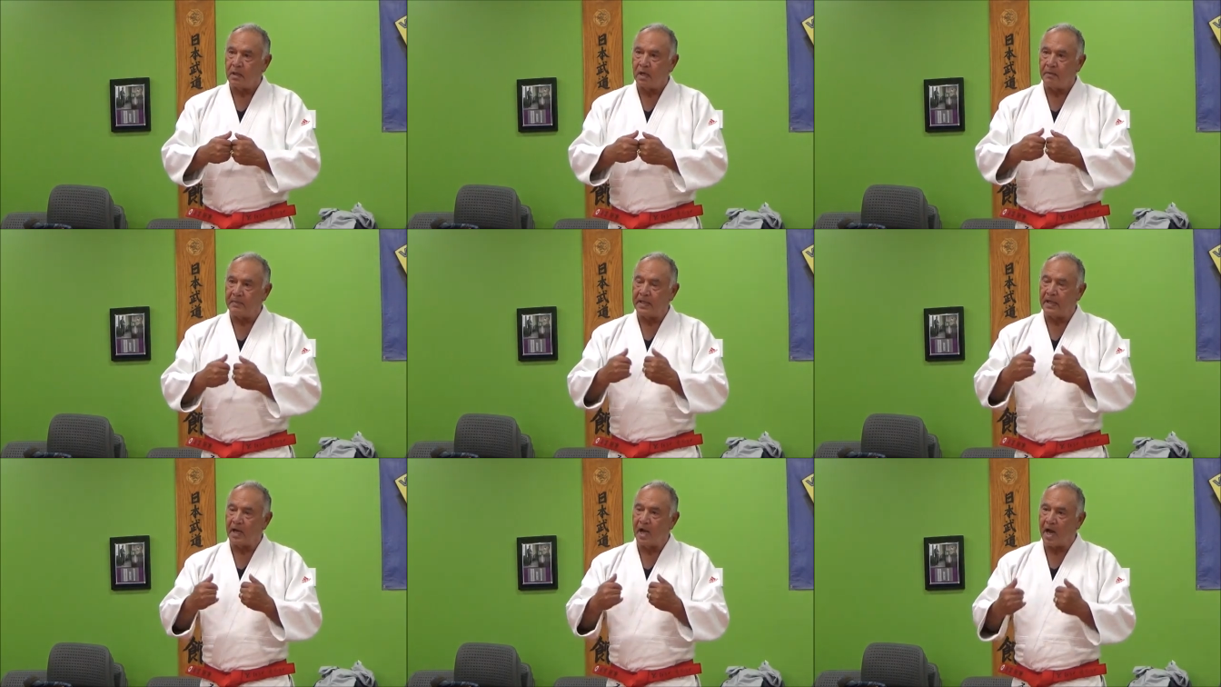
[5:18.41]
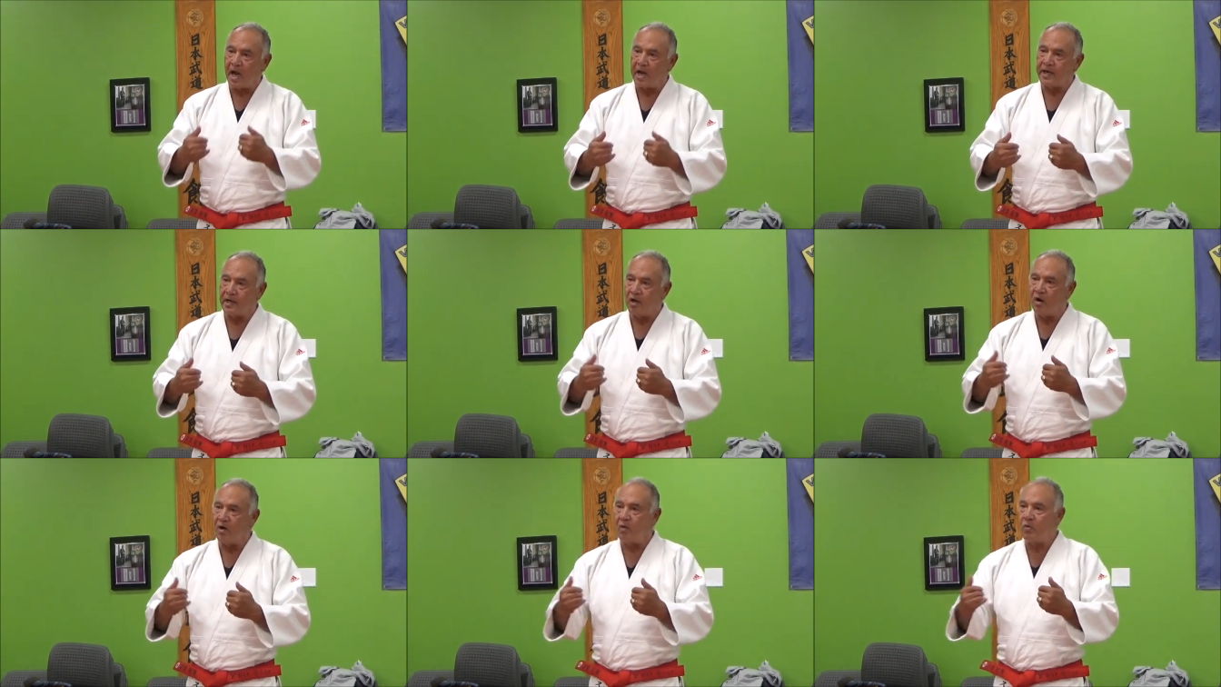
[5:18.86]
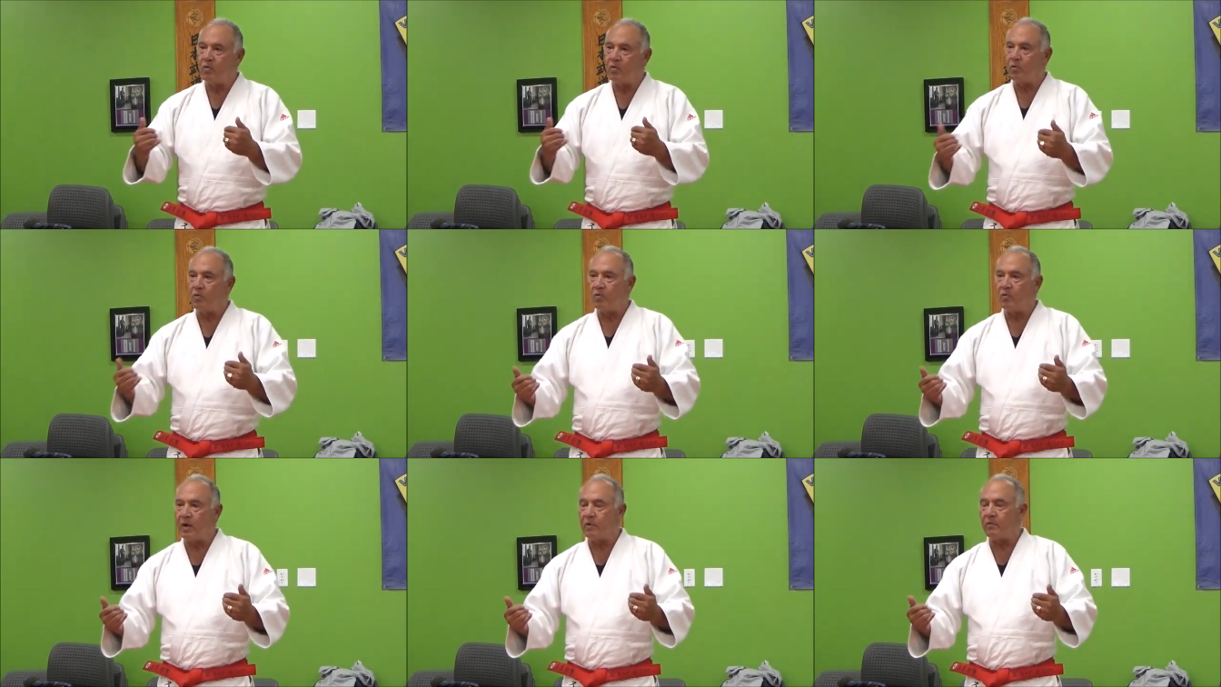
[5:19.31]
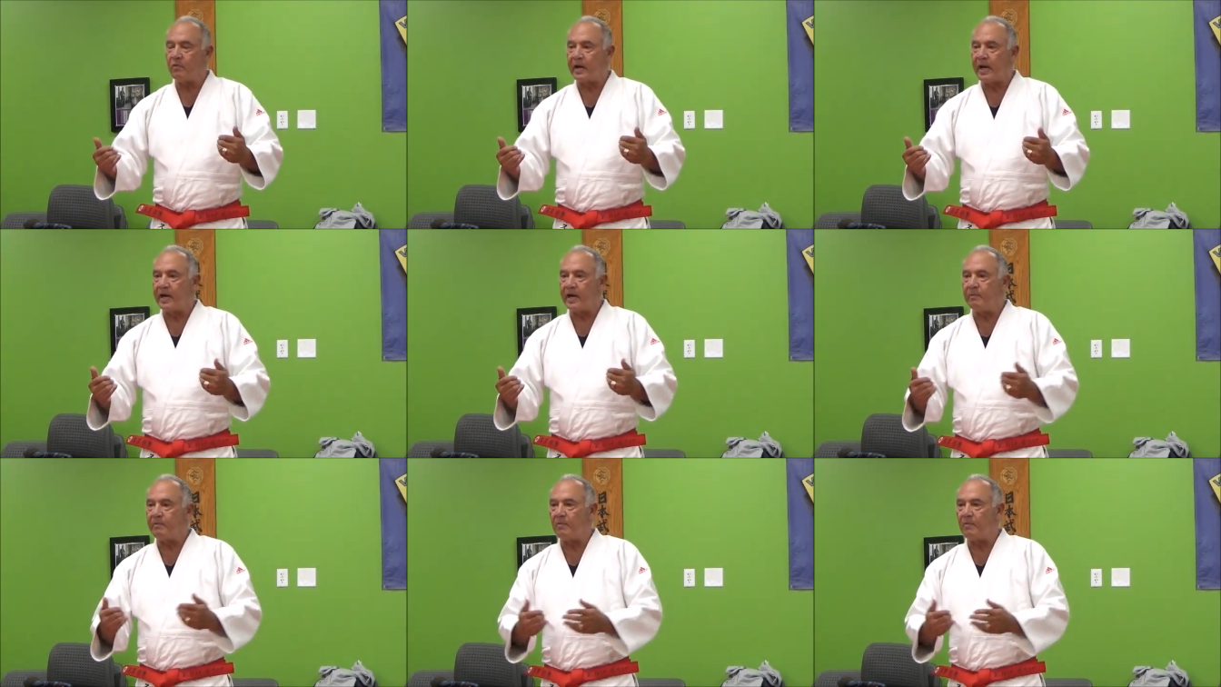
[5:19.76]
I mean, I know when
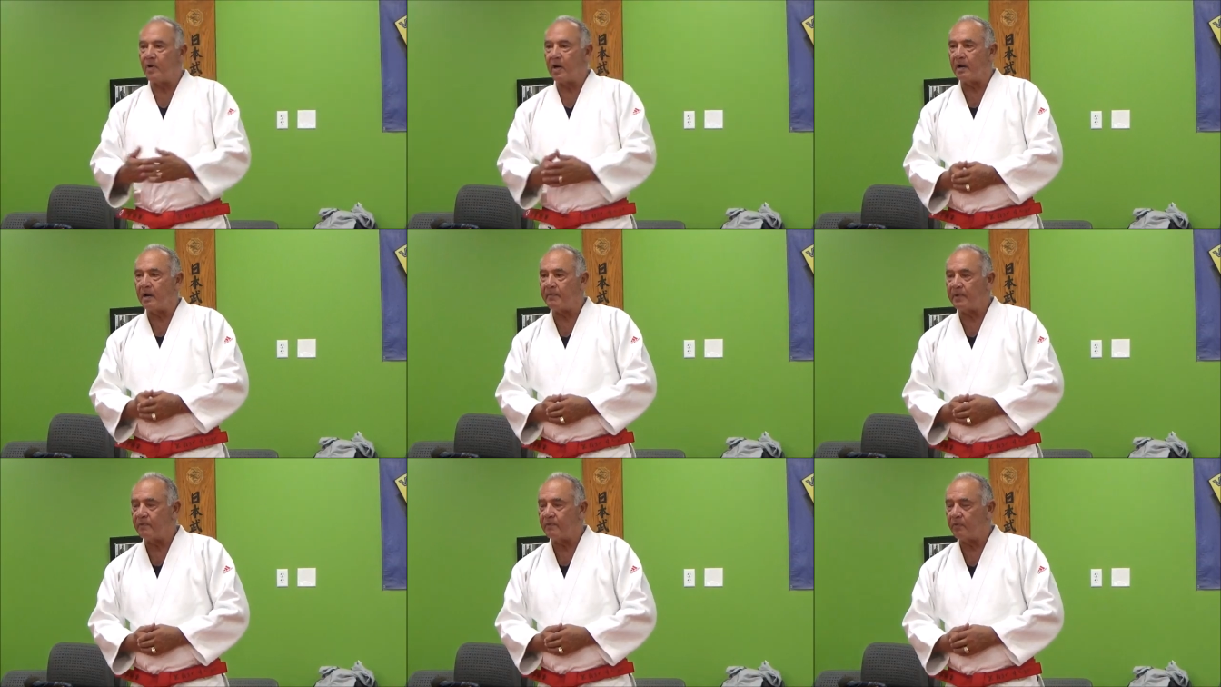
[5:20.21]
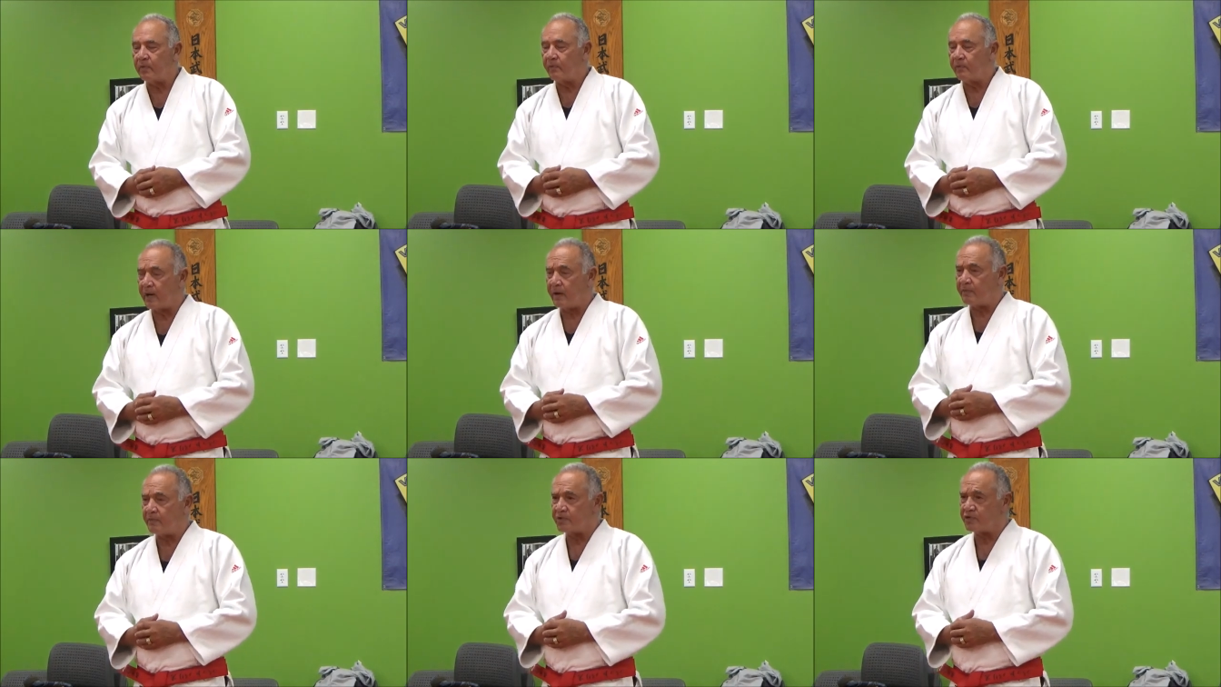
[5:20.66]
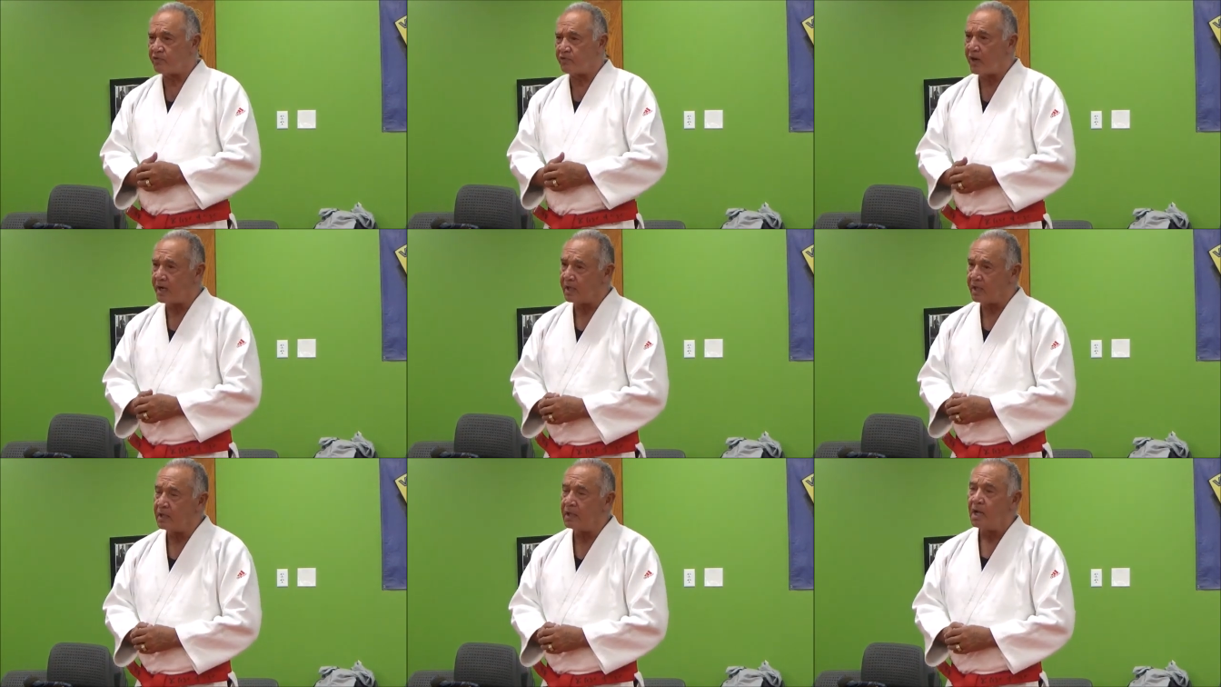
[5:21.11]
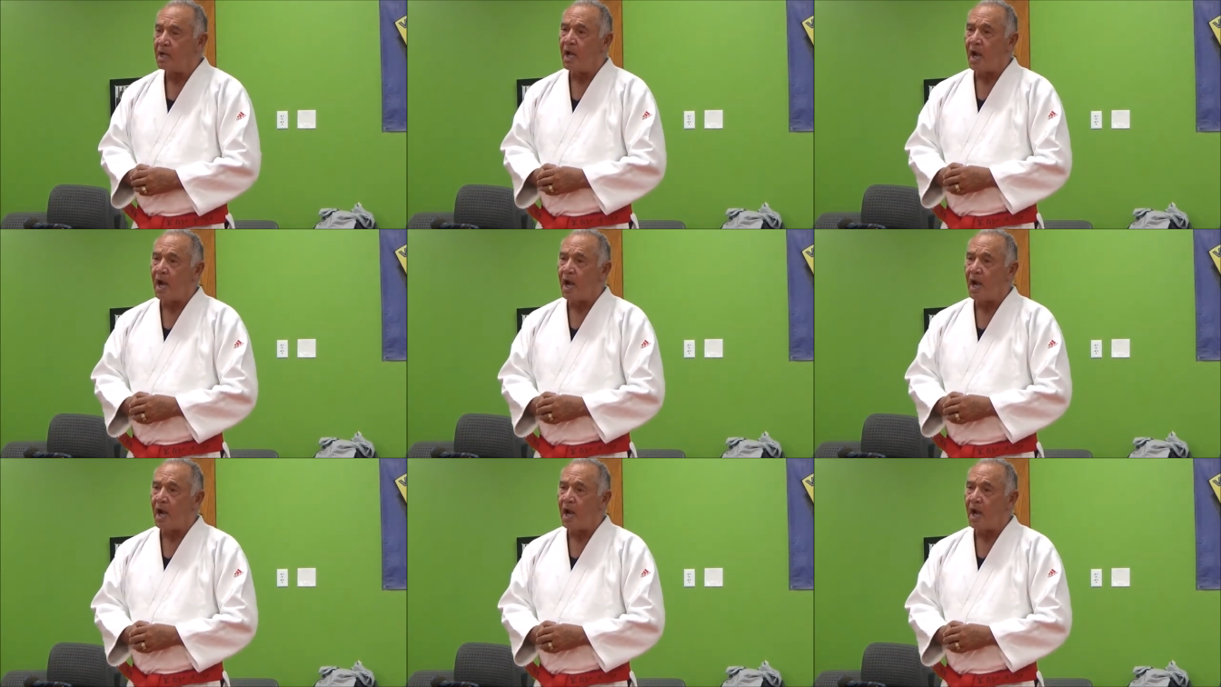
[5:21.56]
I was training,